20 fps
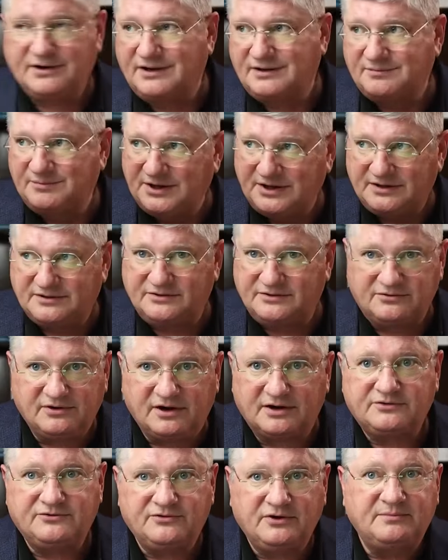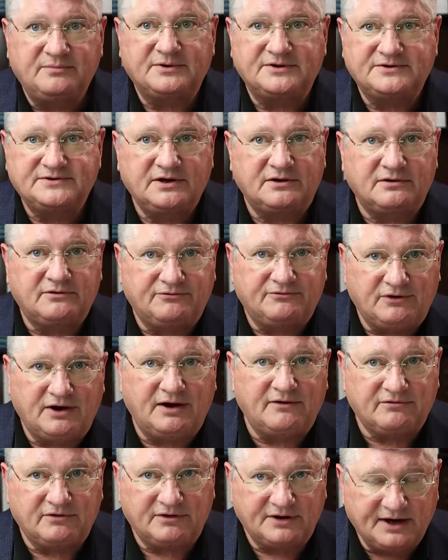You're not going to be at the drug treatment center
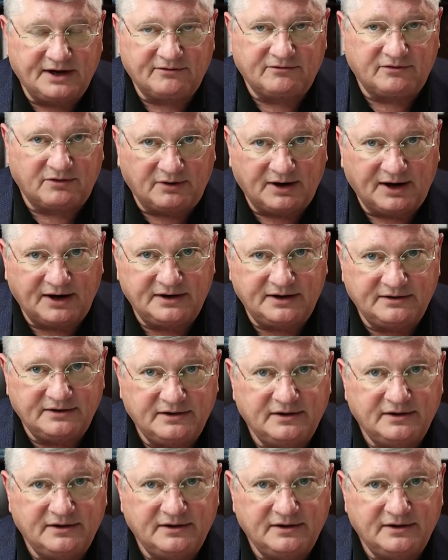forever and ever, right?